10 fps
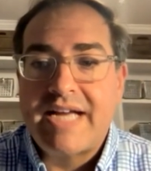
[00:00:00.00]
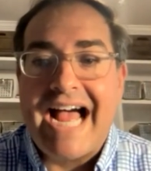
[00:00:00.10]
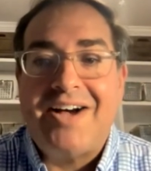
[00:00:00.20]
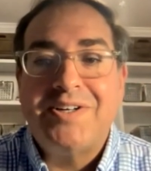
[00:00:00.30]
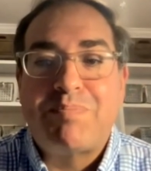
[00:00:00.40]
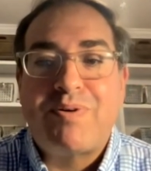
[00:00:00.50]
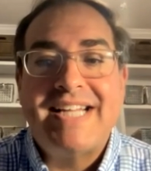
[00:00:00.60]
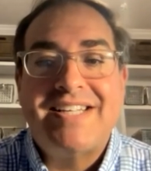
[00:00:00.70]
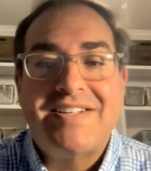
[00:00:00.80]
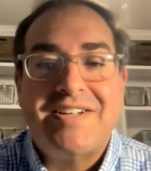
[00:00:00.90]
Calendar
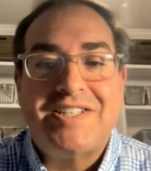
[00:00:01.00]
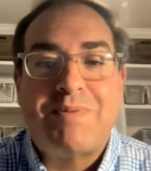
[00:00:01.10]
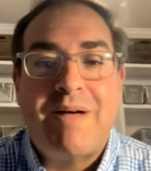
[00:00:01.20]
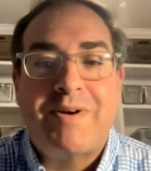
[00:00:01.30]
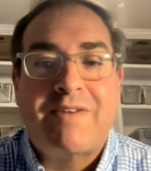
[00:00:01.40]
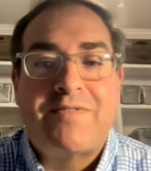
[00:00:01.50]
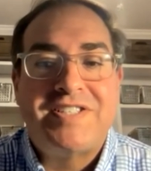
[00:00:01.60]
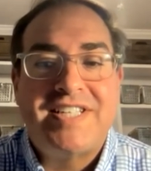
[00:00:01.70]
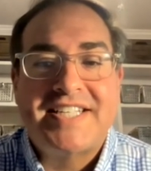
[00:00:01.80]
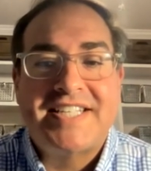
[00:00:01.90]
breakdown is also probably good for
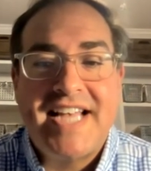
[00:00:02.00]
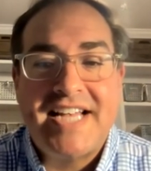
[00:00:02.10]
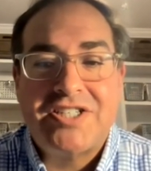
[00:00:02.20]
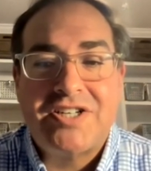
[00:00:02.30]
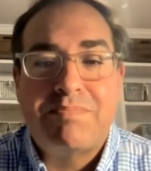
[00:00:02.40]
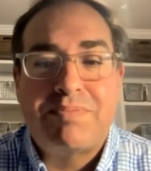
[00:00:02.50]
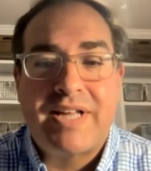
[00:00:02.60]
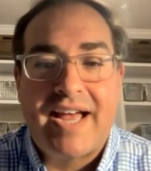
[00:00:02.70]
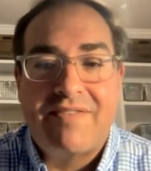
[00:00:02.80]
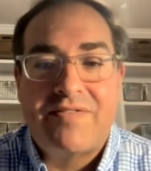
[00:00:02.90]
successor
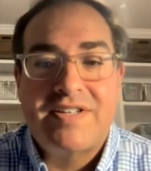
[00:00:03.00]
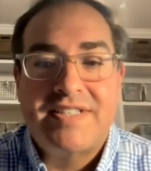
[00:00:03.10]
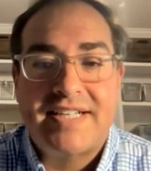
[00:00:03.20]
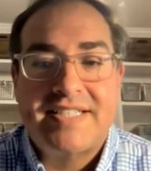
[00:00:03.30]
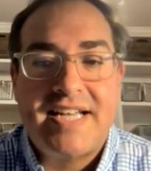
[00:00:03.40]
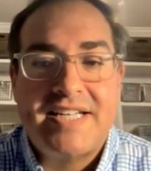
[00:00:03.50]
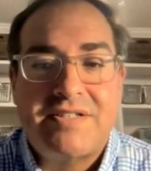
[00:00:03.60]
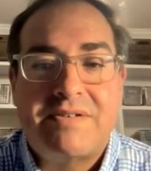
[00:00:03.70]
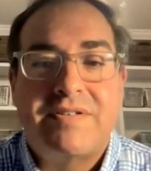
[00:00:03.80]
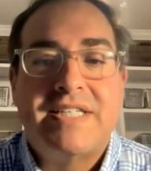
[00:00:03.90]
plan, for a
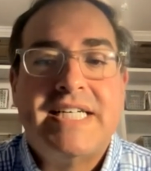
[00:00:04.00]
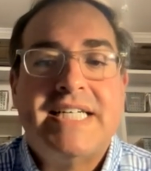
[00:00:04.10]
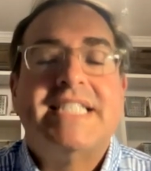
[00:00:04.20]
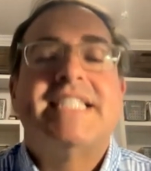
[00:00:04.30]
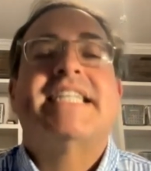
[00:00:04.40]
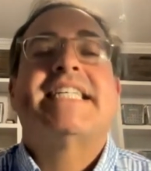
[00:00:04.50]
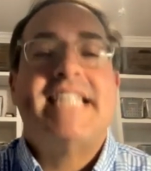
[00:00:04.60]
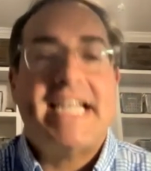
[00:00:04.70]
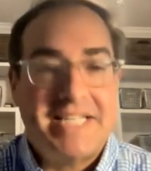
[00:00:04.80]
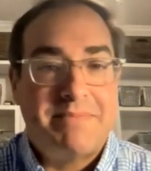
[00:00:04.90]
successor
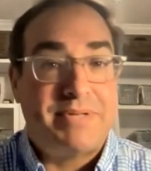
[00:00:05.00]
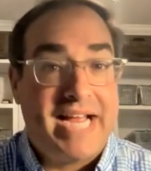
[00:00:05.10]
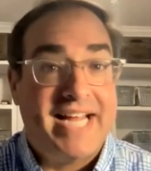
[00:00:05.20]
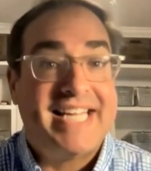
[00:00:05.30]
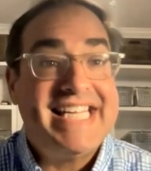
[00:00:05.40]
succession planning.